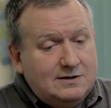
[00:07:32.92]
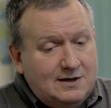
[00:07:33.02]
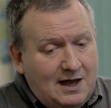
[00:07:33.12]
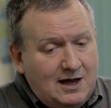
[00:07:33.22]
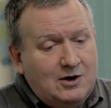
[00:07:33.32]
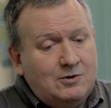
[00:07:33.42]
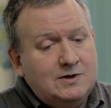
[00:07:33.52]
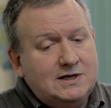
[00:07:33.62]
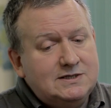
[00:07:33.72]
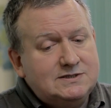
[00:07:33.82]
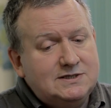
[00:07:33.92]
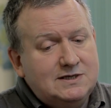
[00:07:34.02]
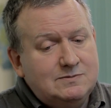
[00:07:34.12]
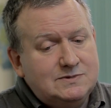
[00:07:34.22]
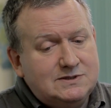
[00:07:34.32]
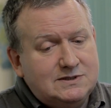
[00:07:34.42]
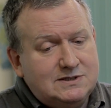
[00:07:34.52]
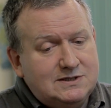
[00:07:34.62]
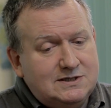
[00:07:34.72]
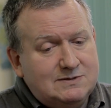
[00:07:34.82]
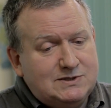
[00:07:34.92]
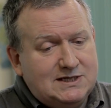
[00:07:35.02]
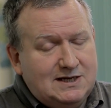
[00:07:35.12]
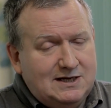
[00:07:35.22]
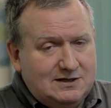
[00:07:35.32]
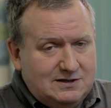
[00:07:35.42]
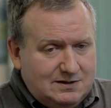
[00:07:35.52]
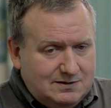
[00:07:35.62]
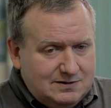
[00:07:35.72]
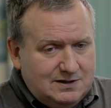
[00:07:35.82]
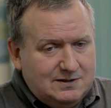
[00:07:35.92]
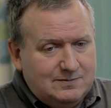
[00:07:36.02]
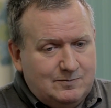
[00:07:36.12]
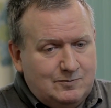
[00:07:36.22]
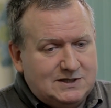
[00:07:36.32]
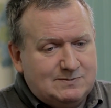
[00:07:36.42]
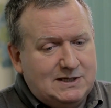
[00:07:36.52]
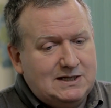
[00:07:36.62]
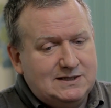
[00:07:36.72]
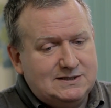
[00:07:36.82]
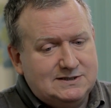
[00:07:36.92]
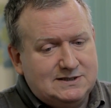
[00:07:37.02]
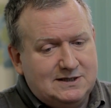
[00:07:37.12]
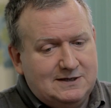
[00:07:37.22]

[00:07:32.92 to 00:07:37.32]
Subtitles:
Now it seems that, particularly in the West Midlands,